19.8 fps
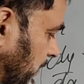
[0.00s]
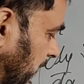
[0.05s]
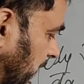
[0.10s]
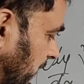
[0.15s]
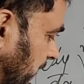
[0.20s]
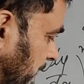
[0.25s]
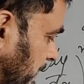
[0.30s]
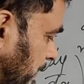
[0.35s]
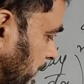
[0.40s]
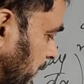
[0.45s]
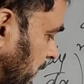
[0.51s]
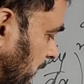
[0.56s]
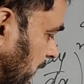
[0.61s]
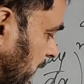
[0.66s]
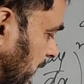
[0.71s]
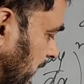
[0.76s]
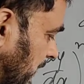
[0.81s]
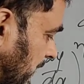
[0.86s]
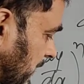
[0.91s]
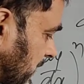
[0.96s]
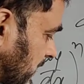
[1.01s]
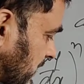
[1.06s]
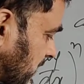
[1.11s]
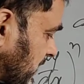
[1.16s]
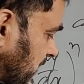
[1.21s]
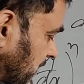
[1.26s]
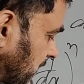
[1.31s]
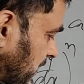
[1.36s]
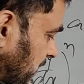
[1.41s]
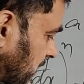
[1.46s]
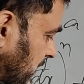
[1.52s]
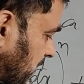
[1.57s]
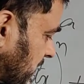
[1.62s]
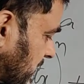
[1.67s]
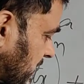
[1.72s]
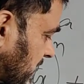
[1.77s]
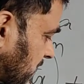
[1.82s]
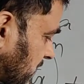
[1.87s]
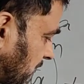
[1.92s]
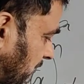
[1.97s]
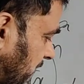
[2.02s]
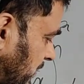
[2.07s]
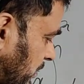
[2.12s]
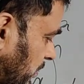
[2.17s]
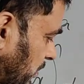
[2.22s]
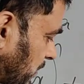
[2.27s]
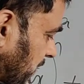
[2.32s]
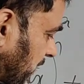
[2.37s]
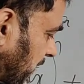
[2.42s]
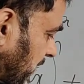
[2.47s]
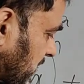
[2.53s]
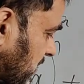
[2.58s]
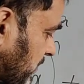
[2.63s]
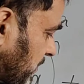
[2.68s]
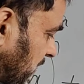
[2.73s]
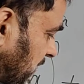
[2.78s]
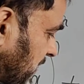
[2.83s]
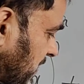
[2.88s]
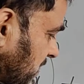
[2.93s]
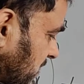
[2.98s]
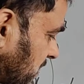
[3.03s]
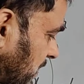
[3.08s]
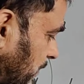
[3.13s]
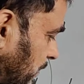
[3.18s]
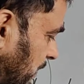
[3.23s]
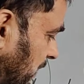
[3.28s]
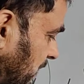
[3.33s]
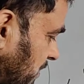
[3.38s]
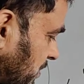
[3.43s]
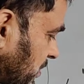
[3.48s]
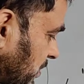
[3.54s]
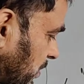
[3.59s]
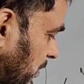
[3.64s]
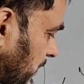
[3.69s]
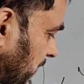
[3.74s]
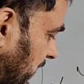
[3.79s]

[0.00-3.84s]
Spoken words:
by, say, psi naught xy. It is some function of